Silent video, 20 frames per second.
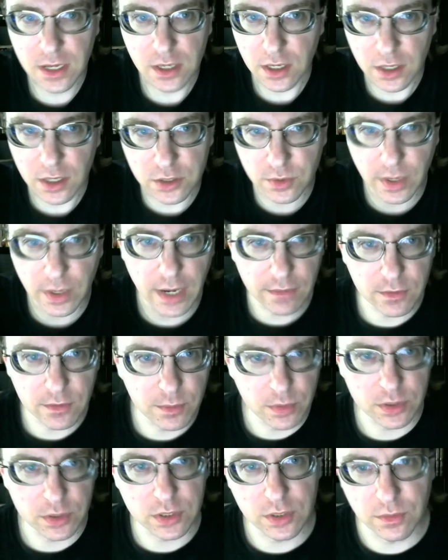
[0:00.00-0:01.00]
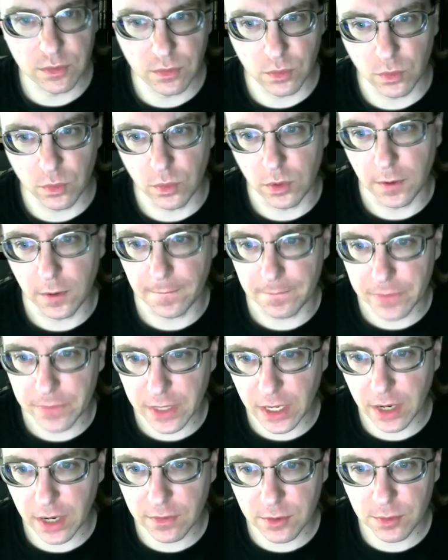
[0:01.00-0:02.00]
So I have to put Civil War, and
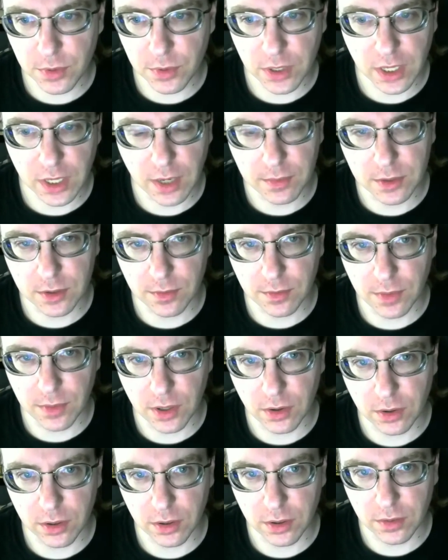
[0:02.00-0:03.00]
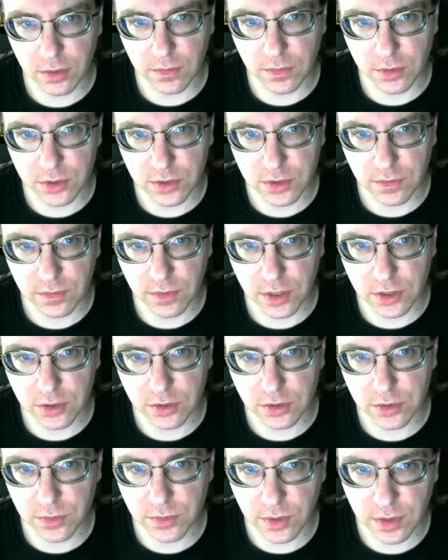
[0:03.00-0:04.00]
I have to put Captain America, the first
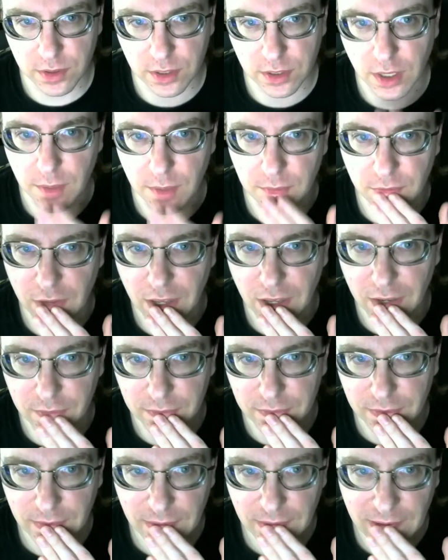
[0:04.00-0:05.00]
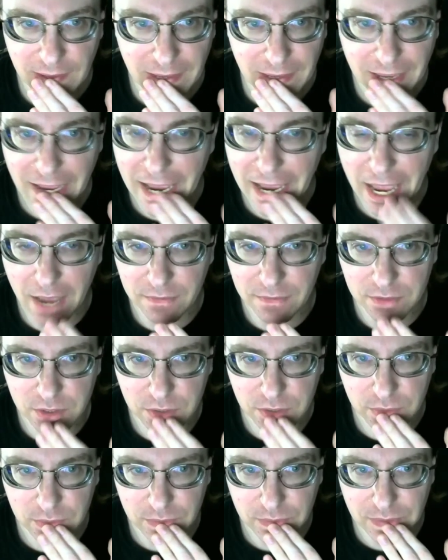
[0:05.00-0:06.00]
Avenger, as one of the top five. I have
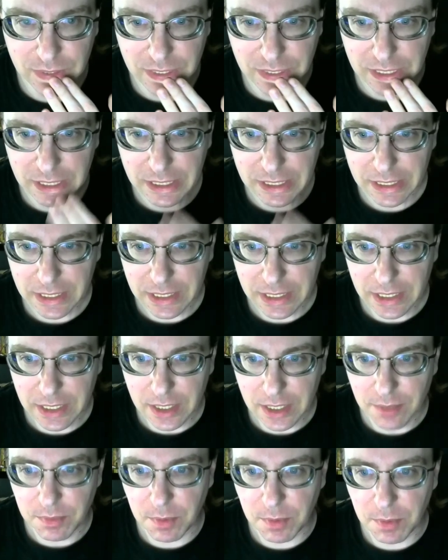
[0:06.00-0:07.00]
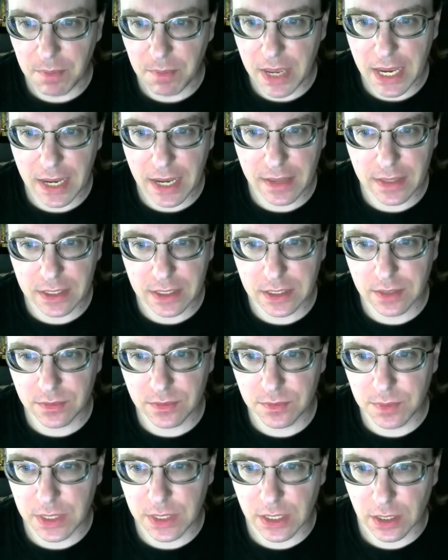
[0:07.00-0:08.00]
to. But man, that gives
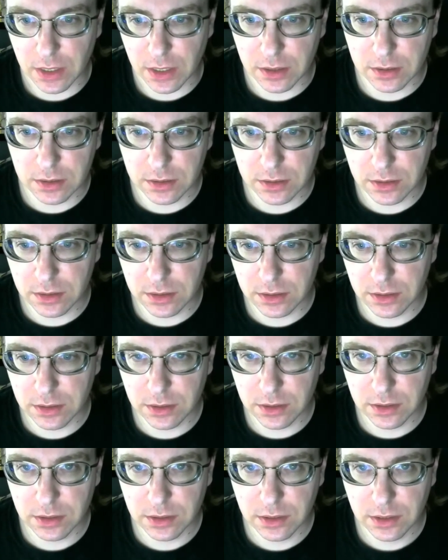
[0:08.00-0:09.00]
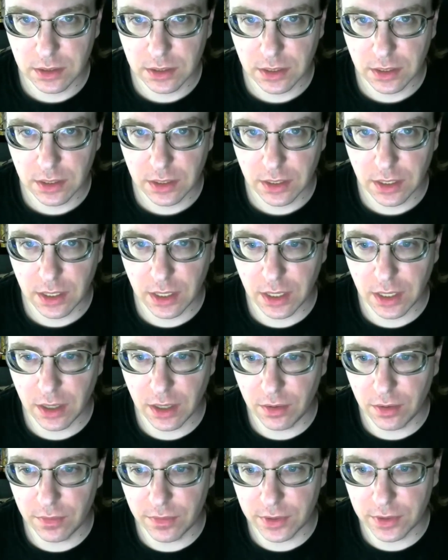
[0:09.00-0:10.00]
me a, a
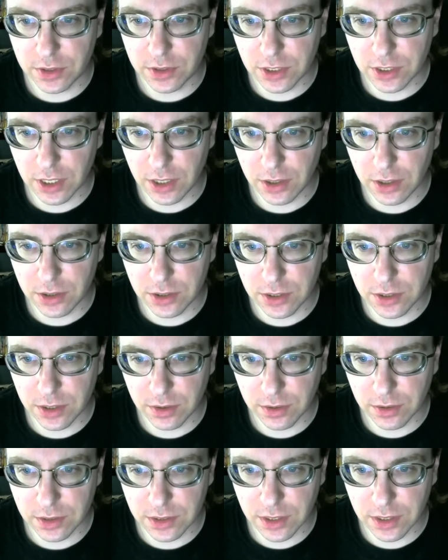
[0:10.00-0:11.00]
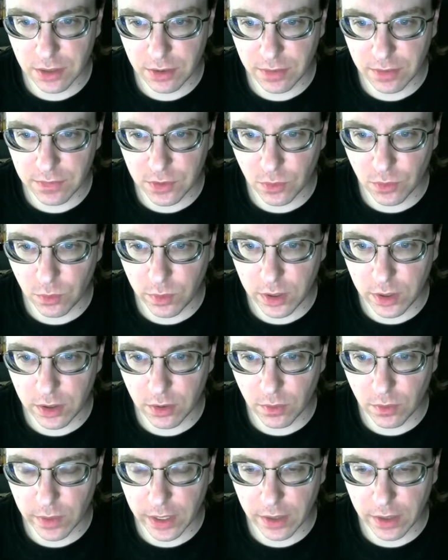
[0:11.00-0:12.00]
hell of a challenge there, because now I have to
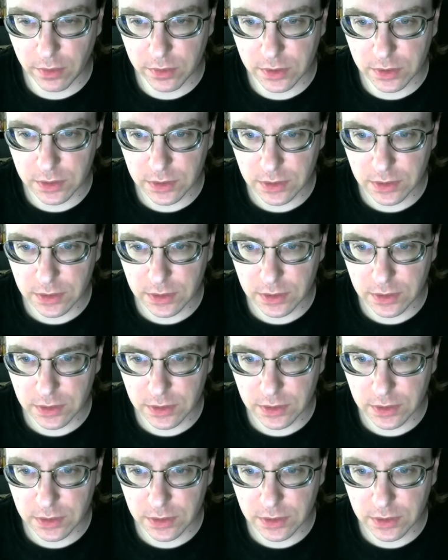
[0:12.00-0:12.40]
winnow out